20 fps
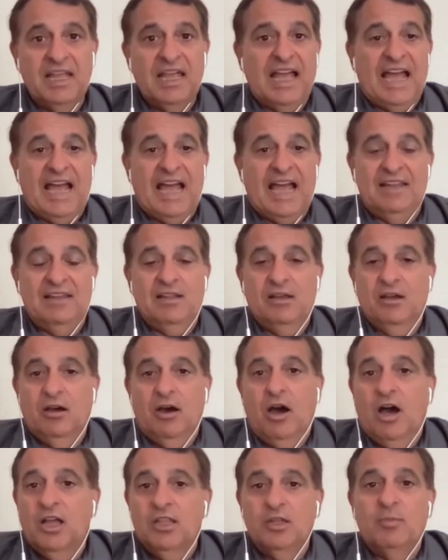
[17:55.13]
and
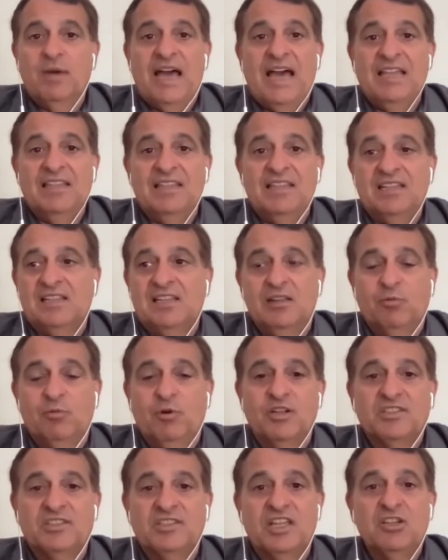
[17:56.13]
automatically
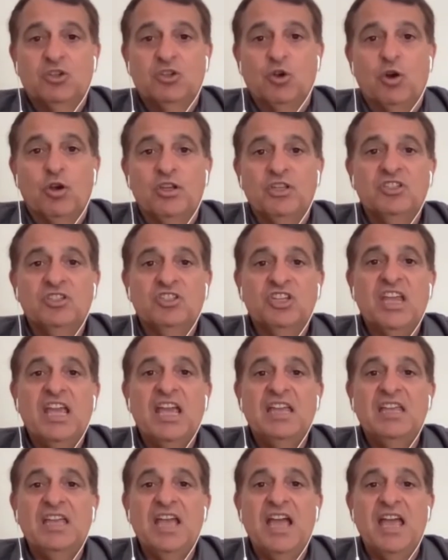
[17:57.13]
once they join
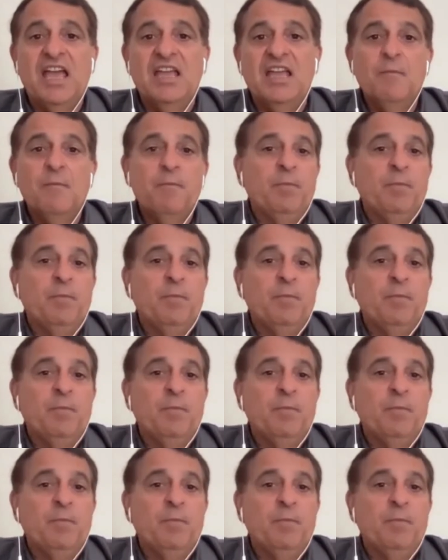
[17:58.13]
GAA,